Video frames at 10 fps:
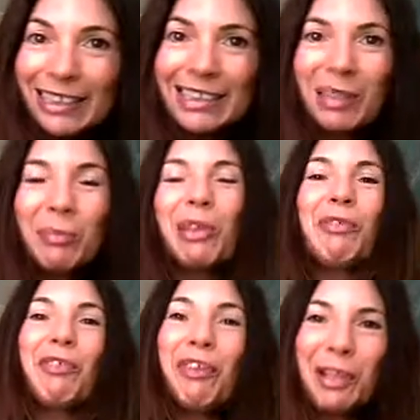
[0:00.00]
to
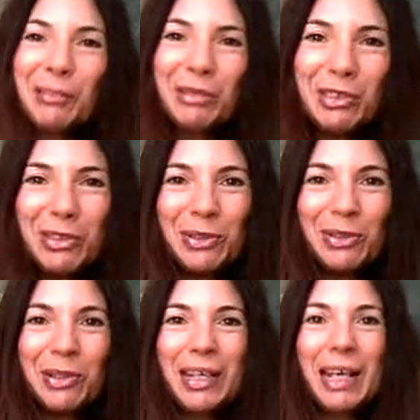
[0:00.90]
somebody for them to
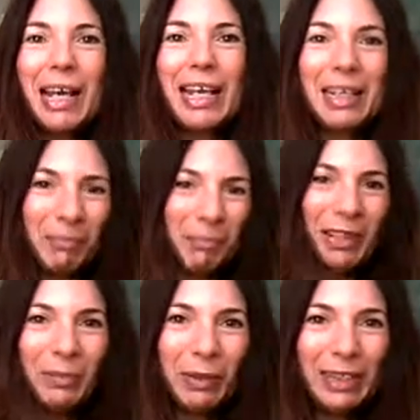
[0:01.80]
do
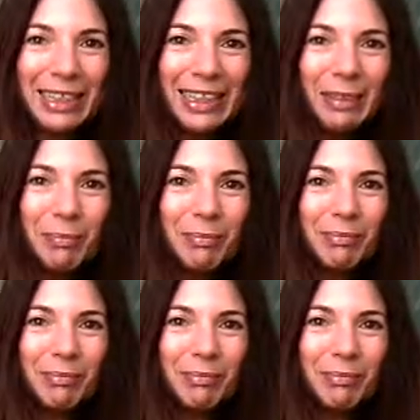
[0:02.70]
in one hit.